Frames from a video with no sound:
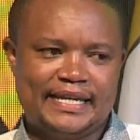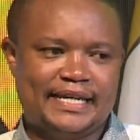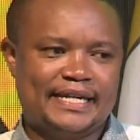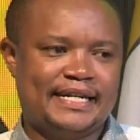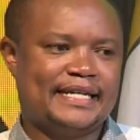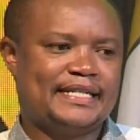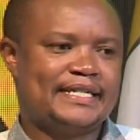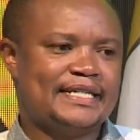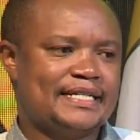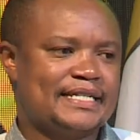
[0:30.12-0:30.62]

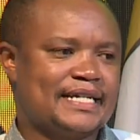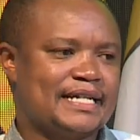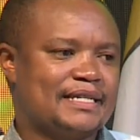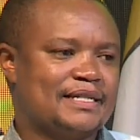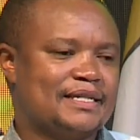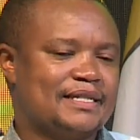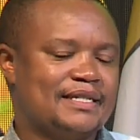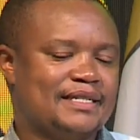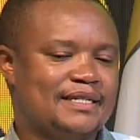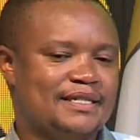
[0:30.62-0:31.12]
It is
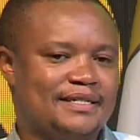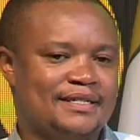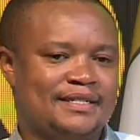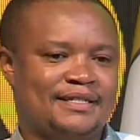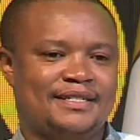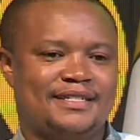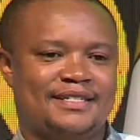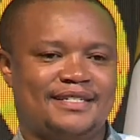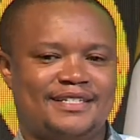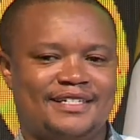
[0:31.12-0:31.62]

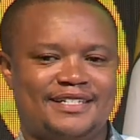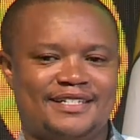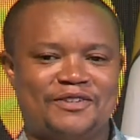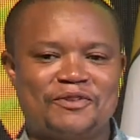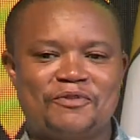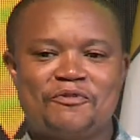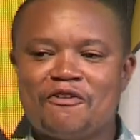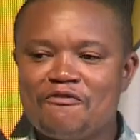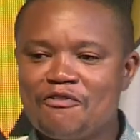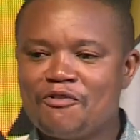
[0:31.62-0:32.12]

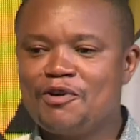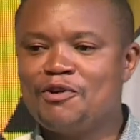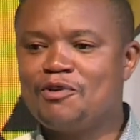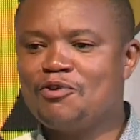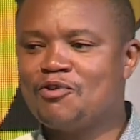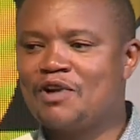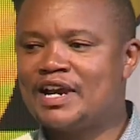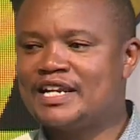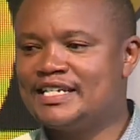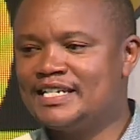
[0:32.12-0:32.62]
whoever we
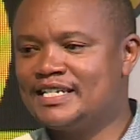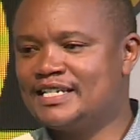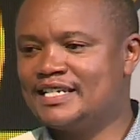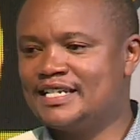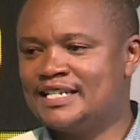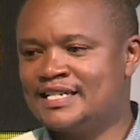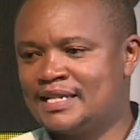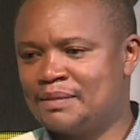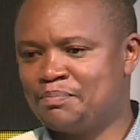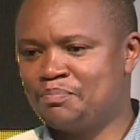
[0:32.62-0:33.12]
look at it,
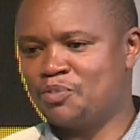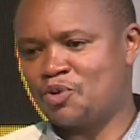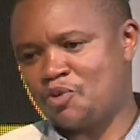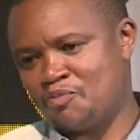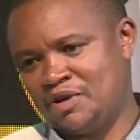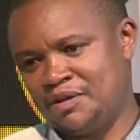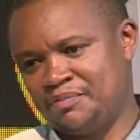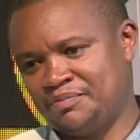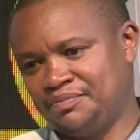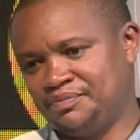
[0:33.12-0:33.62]
it's a
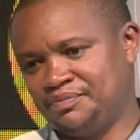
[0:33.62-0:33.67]
problem.